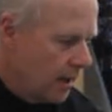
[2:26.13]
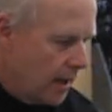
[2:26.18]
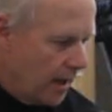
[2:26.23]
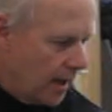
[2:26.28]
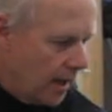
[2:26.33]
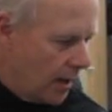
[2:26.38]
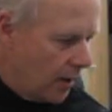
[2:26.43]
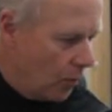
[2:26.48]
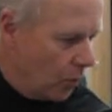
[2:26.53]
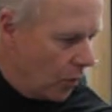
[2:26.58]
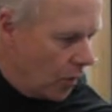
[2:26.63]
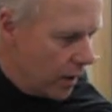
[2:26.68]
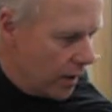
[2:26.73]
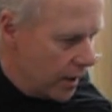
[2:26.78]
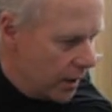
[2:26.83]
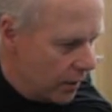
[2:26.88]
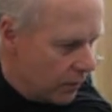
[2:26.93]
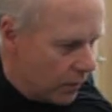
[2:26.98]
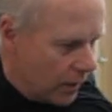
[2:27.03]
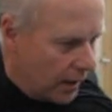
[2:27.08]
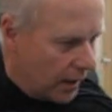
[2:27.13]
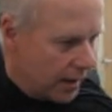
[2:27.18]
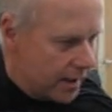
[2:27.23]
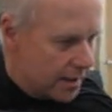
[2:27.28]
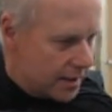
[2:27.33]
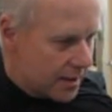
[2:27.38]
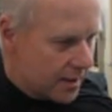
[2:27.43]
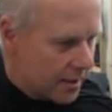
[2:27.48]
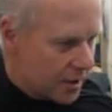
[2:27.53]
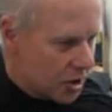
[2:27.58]
where do you
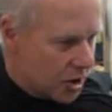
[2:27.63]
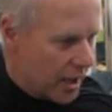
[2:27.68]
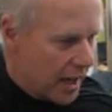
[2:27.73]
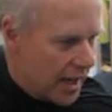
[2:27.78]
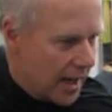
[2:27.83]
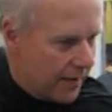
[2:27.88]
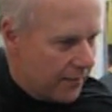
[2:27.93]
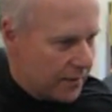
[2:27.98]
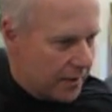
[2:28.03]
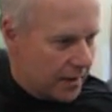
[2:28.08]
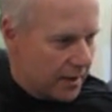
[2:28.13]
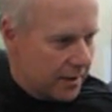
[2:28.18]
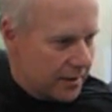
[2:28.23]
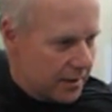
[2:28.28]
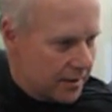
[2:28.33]
release the shaft?